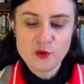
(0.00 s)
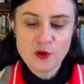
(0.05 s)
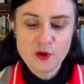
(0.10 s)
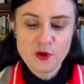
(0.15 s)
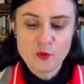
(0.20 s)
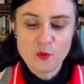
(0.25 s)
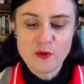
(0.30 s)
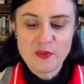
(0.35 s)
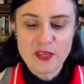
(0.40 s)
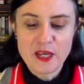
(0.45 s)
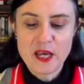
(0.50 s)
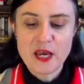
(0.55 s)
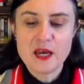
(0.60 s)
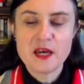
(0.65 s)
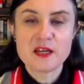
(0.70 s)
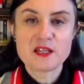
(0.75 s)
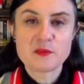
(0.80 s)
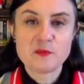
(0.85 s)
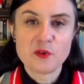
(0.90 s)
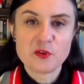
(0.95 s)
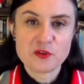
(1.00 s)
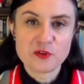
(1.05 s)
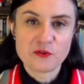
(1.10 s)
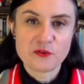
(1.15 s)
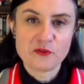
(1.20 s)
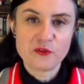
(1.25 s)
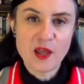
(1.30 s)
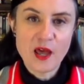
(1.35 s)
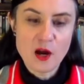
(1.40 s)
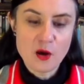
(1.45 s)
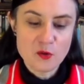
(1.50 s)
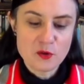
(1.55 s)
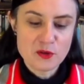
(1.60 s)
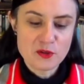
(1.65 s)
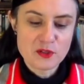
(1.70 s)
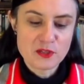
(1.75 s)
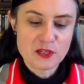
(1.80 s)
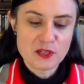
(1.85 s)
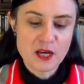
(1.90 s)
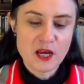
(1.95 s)
when the air smells of
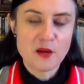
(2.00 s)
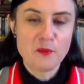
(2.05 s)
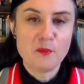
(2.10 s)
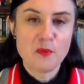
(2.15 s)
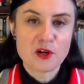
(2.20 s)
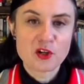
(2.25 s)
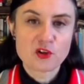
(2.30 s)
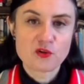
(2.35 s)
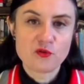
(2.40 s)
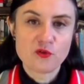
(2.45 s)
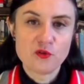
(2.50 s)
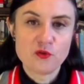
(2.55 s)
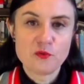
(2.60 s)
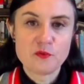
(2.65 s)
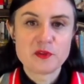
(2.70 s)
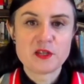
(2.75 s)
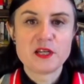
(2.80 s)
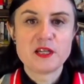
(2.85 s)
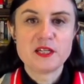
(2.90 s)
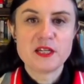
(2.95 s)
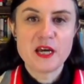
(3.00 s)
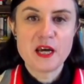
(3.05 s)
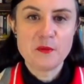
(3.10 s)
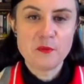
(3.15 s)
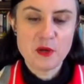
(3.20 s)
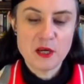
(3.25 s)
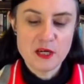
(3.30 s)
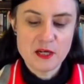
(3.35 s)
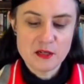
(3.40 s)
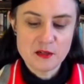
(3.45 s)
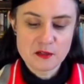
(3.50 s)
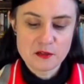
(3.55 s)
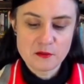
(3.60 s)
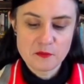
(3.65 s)
flowers and mushrooms and damp heat,